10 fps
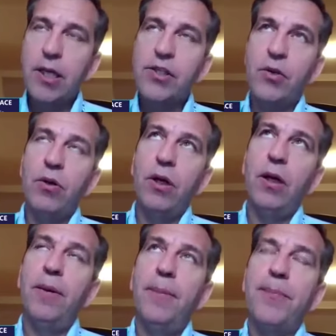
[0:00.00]
So,
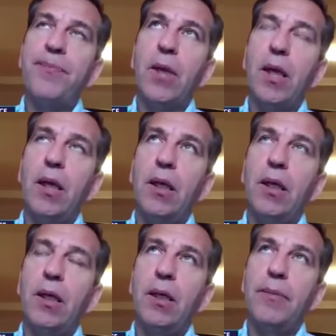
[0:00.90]
um,
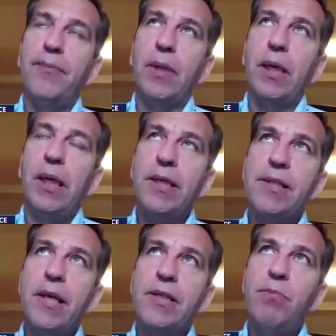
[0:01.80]

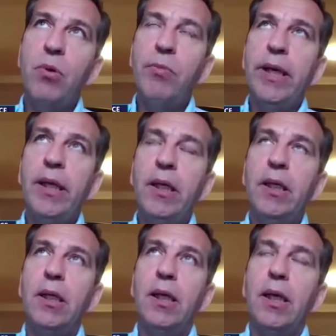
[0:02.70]
it's it's
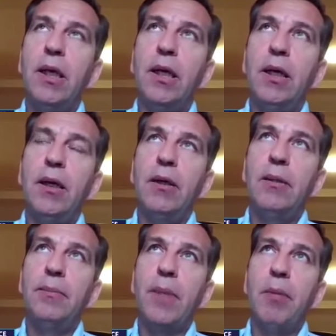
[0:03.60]
booming
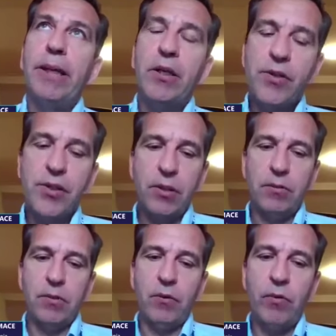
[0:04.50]
um, because
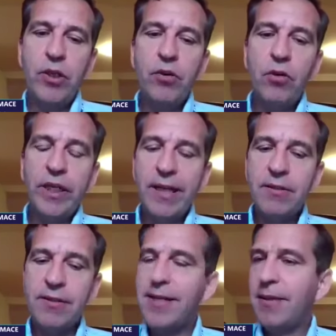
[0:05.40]
when you look
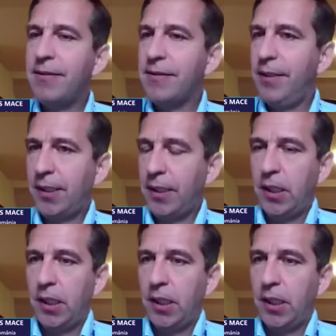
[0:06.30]
at the statistic,